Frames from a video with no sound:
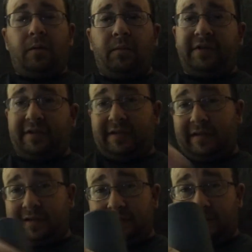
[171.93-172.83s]
Which is a
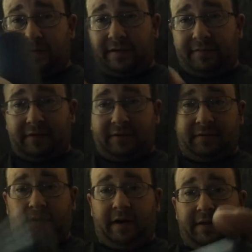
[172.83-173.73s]
nice design
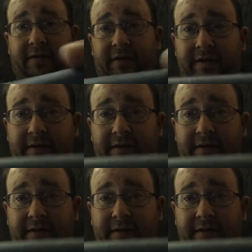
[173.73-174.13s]
feature, I think.